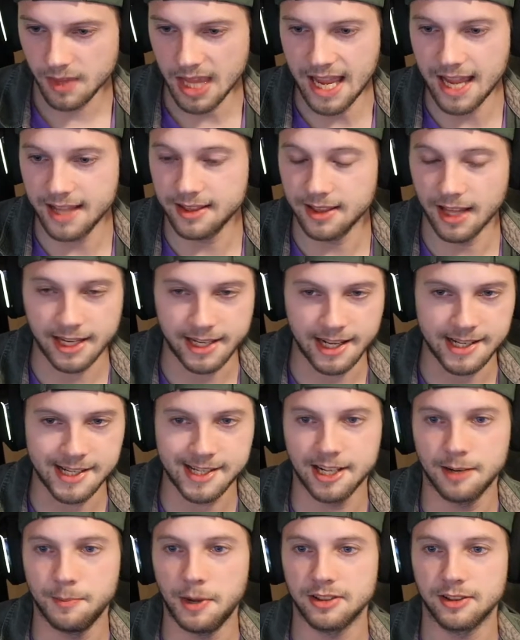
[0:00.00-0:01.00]
And like I
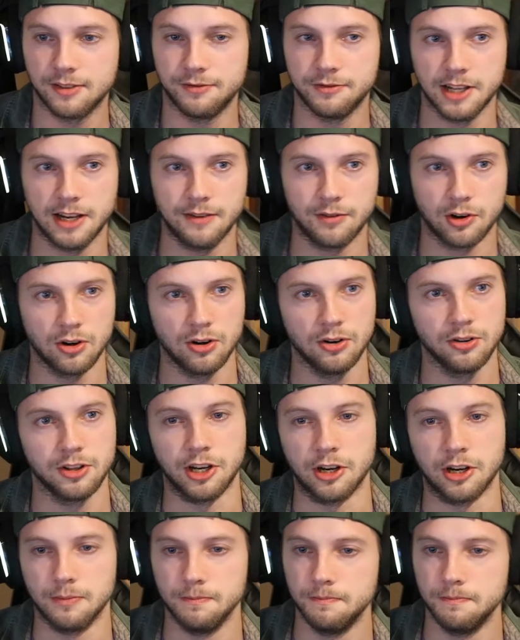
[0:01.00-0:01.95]
said about the flavor earlier,